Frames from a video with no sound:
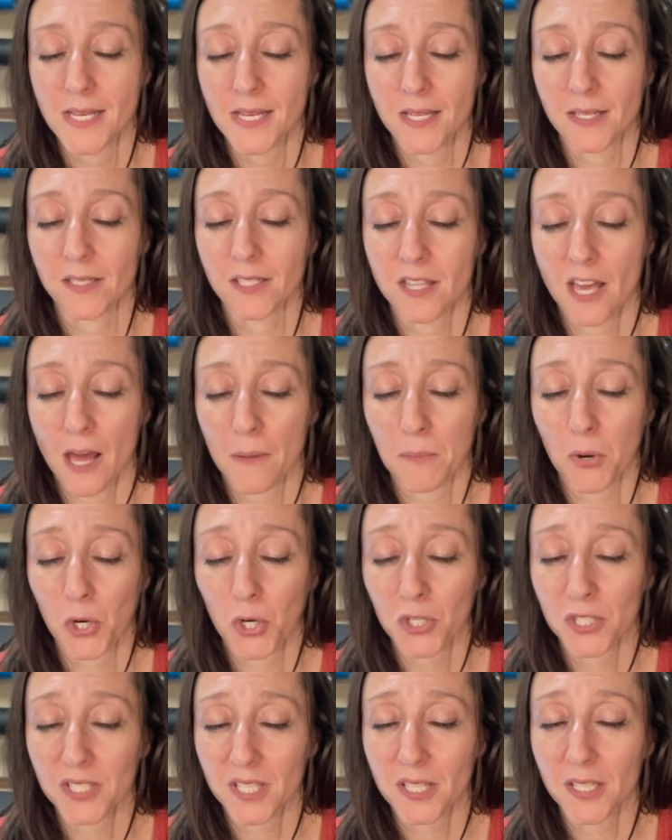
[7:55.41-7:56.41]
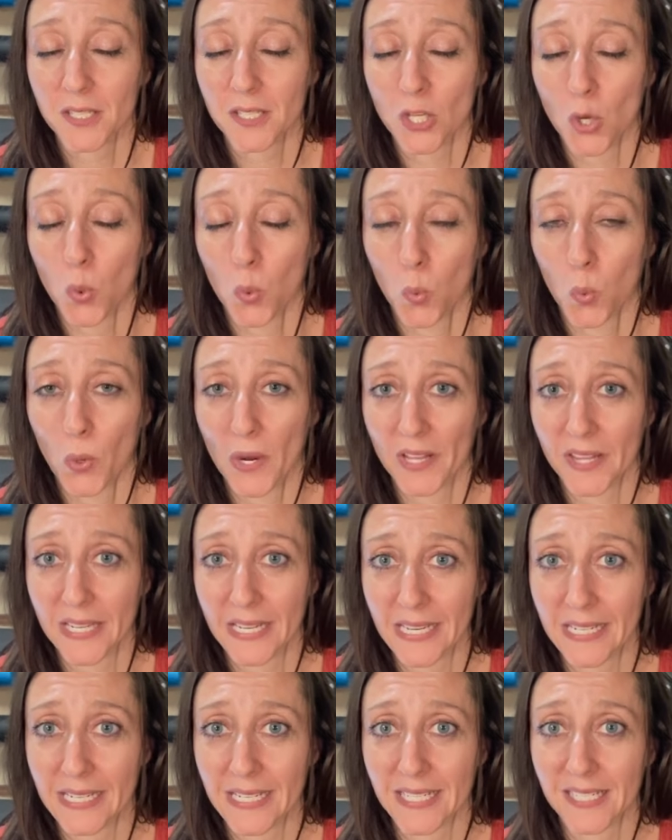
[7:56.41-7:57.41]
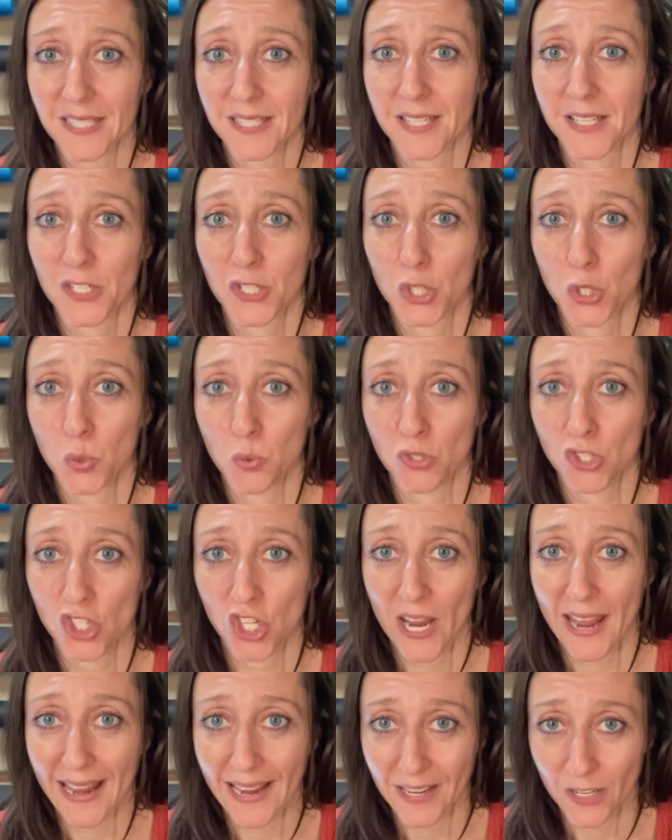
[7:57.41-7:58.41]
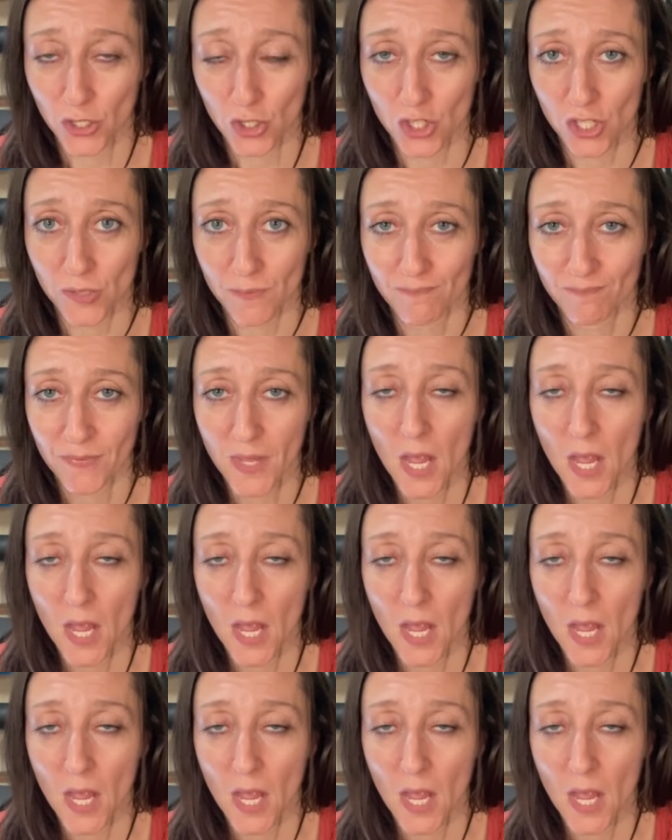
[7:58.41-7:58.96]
is that person's willingness to change.